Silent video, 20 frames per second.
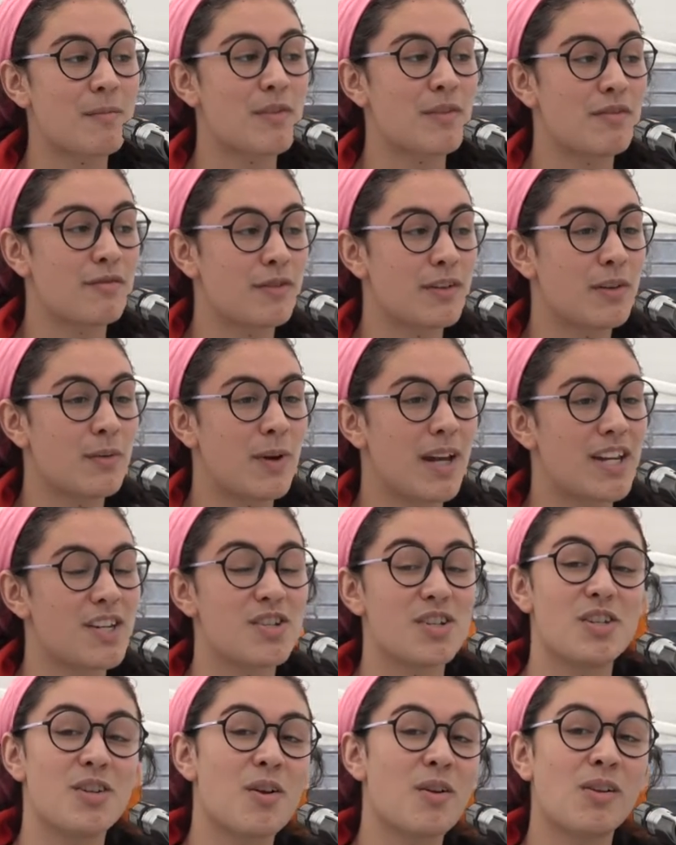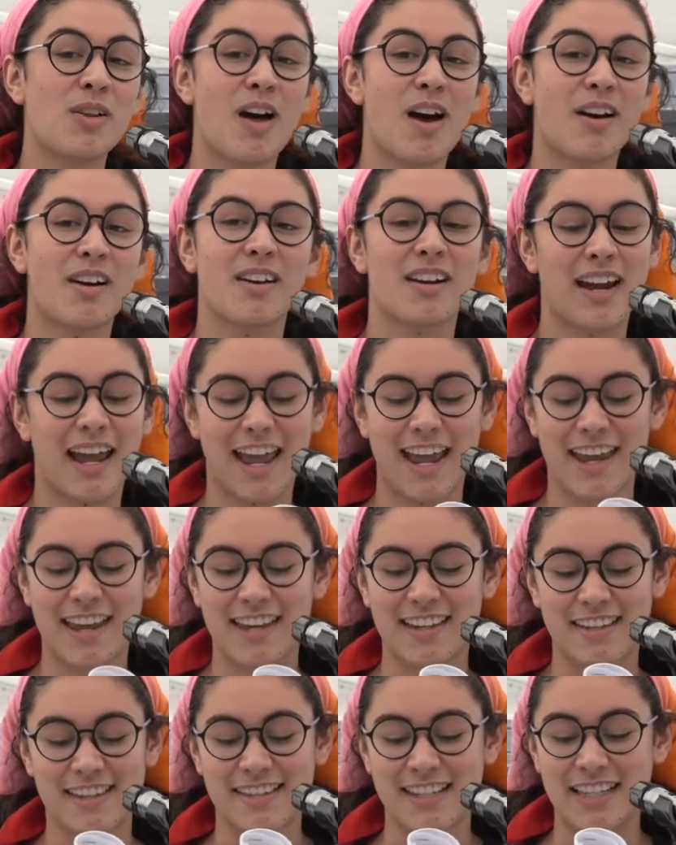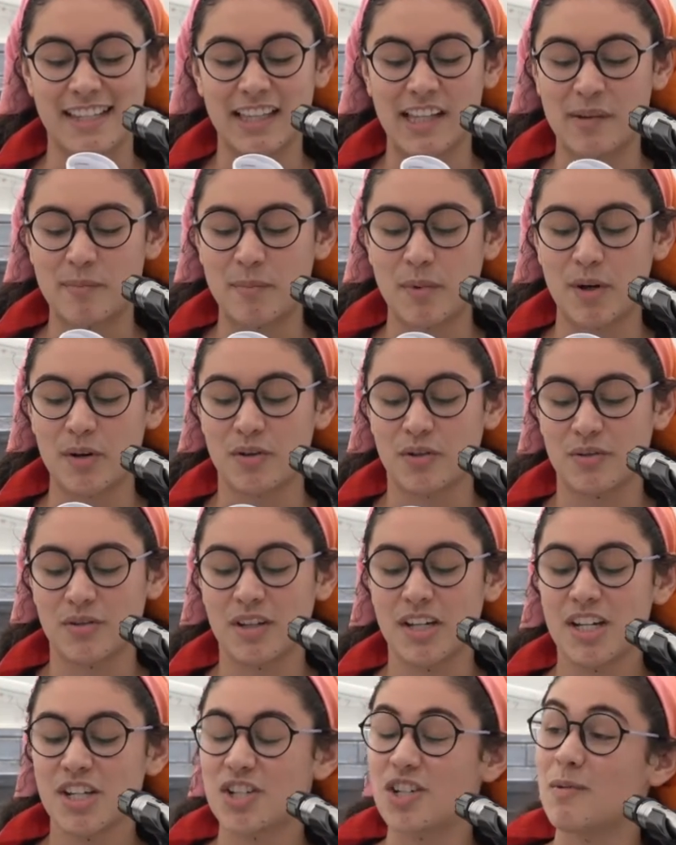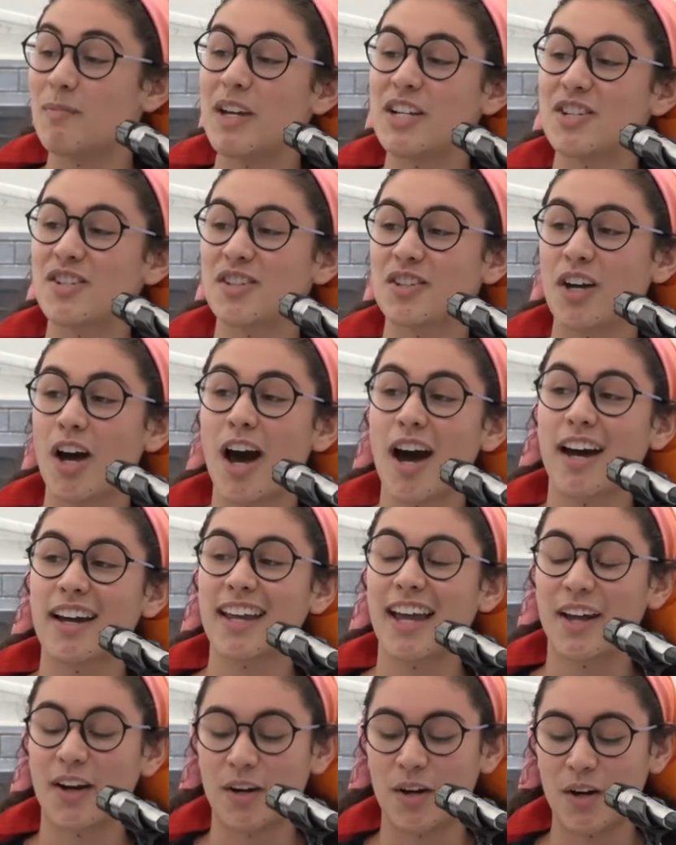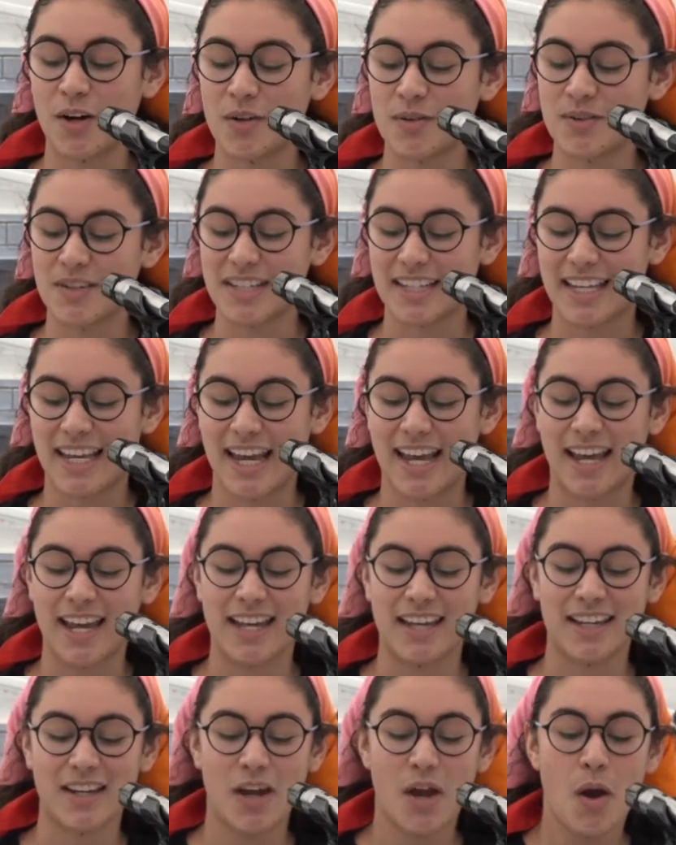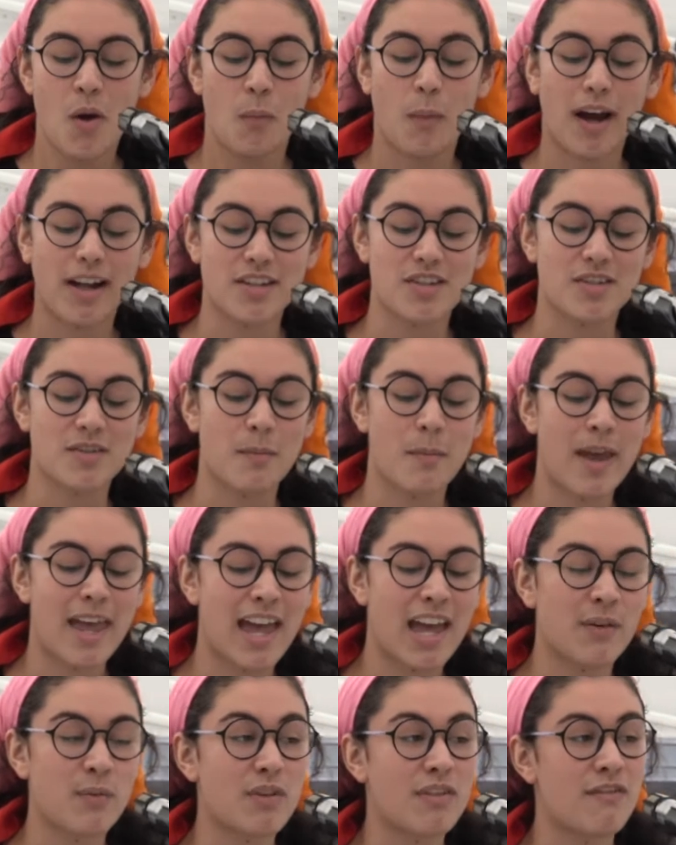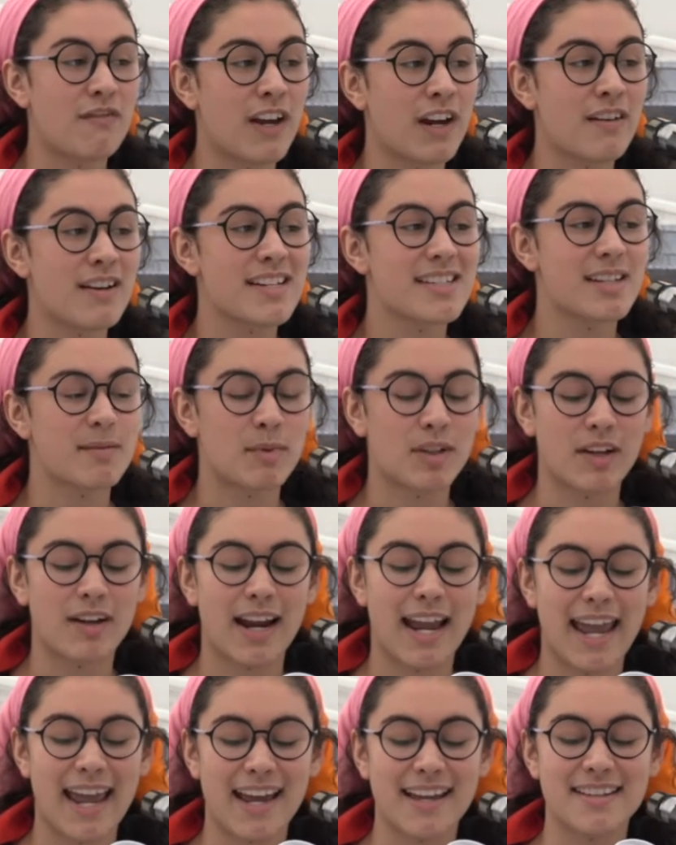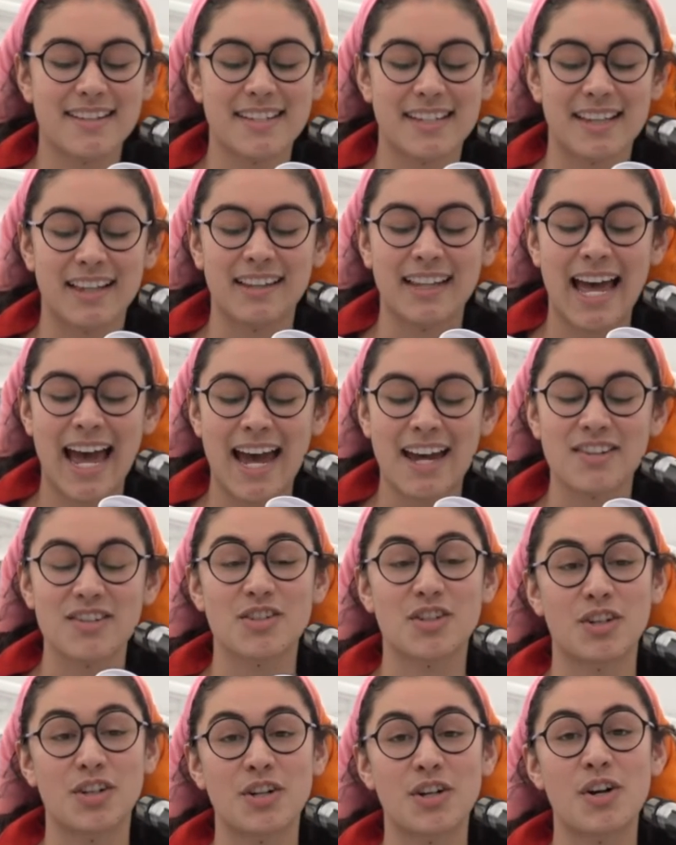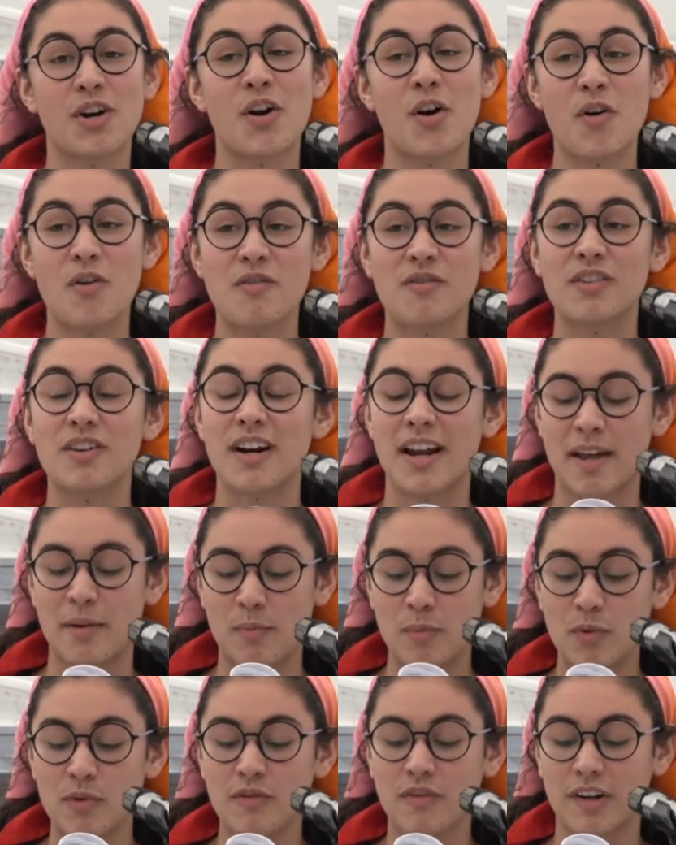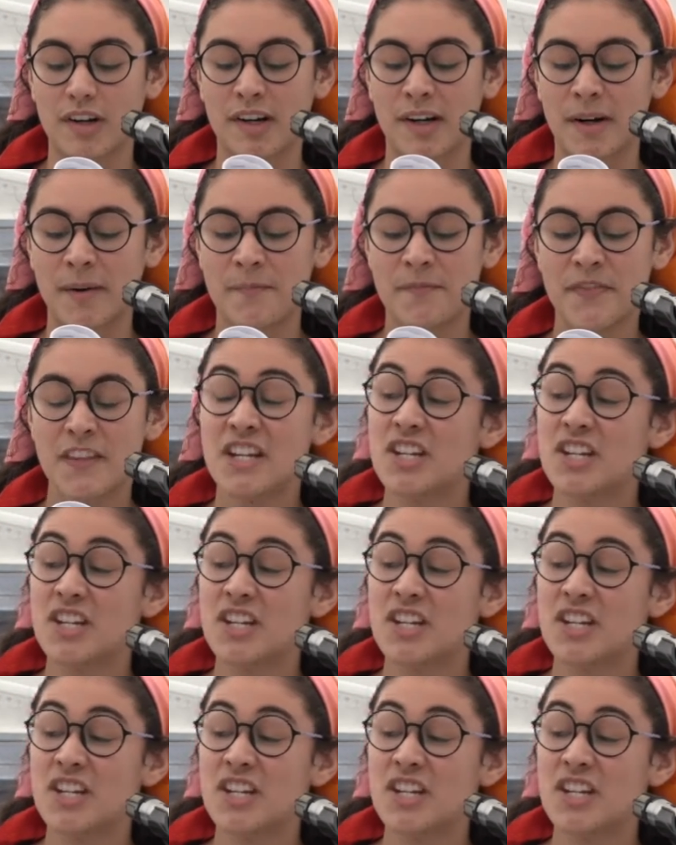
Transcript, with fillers: from the freeway. She no longer hangs in limbo. She may just gawk at her own decay, watches a man with very similar hands to the last turn her over and move her.